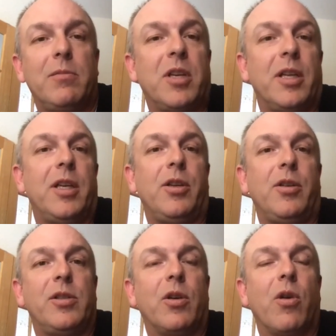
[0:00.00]

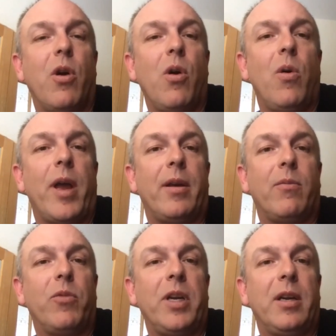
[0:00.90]
continues to grow
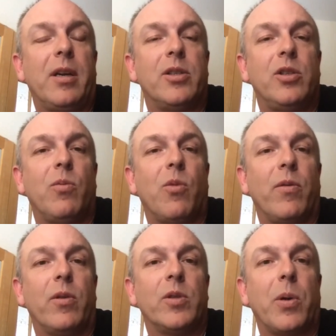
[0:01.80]
and we consume more of
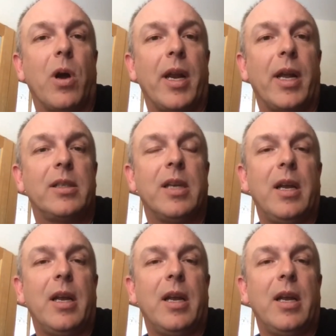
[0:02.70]
those products